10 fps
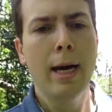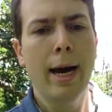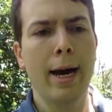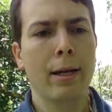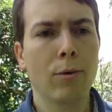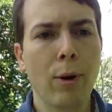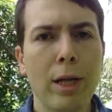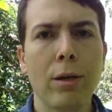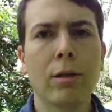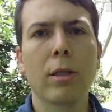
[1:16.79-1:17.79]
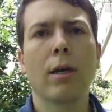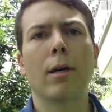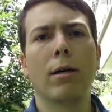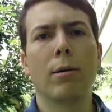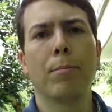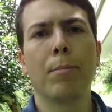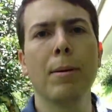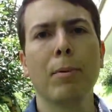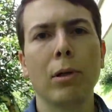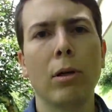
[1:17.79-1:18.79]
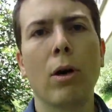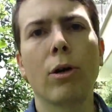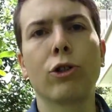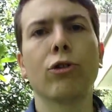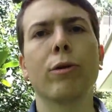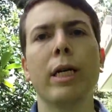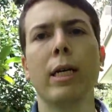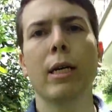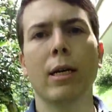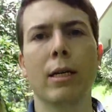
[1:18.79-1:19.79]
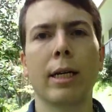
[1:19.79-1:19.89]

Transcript: And the way that people are treated